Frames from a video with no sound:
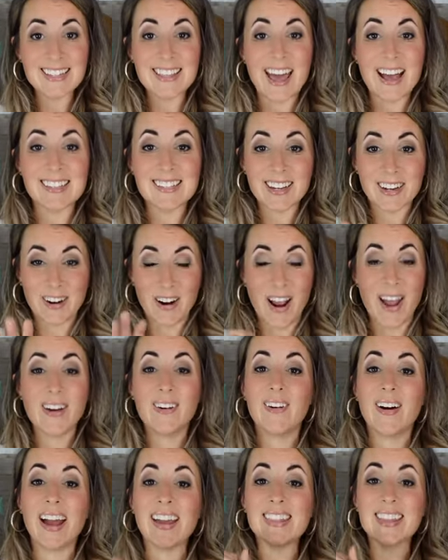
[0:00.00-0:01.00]
That's a
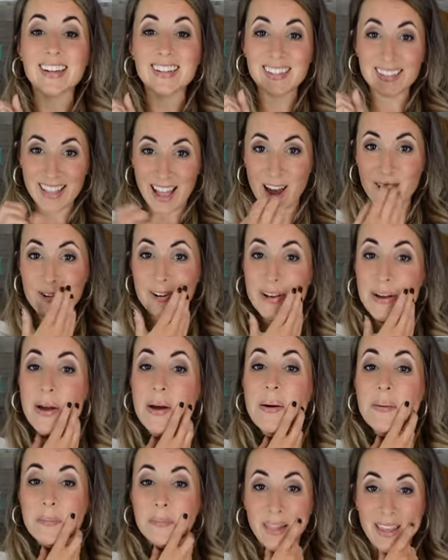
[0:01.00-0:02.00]
great way, the cloud
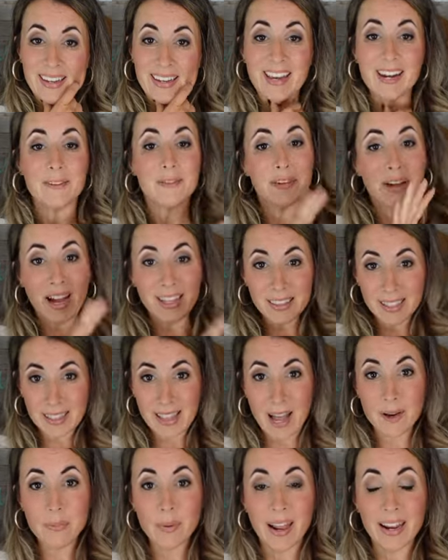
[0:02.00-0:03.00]
blanket. If you got the
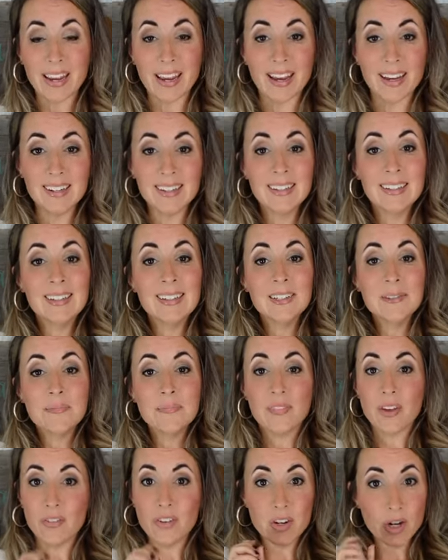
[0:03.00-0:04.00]
cloud blanket,
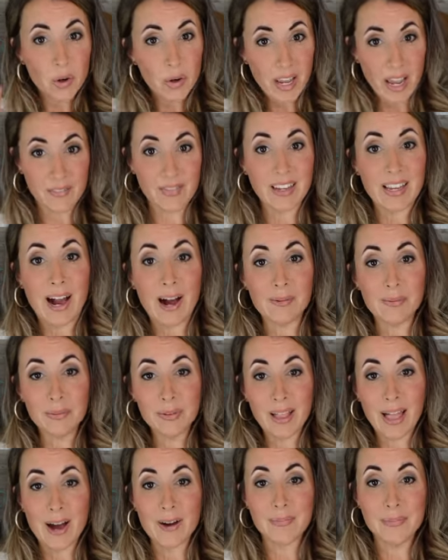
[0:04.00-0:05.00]
if you don't have the cloud,
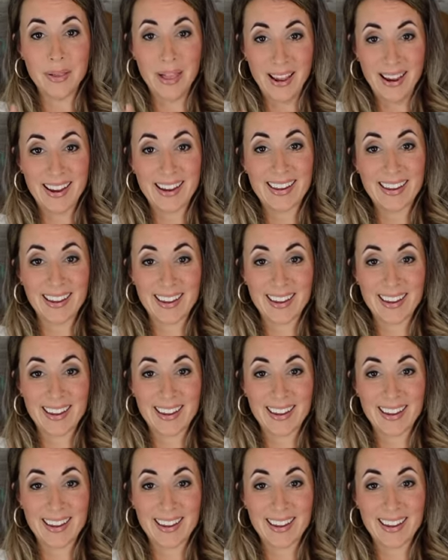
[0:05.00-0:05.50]
cloud blanket,